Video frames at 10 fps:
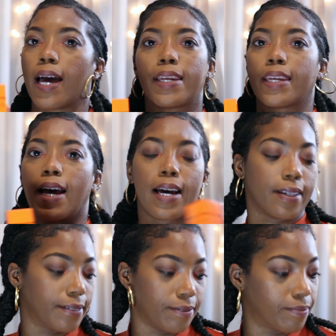Nah,
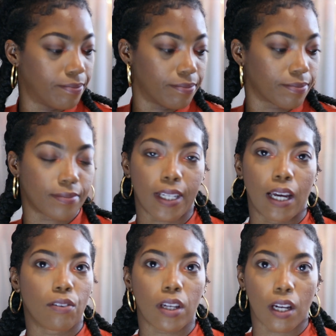
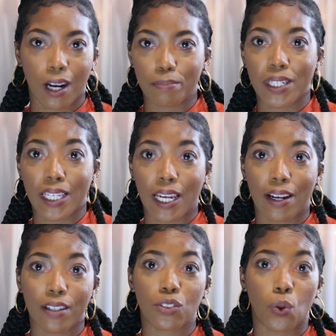I don't care how many
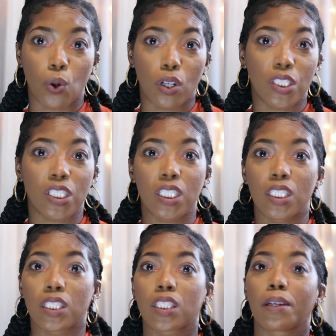carrots,
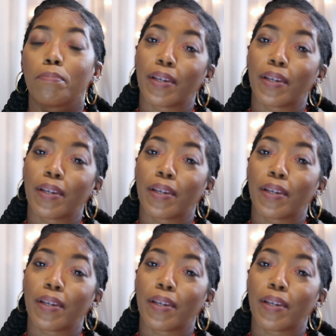oranges,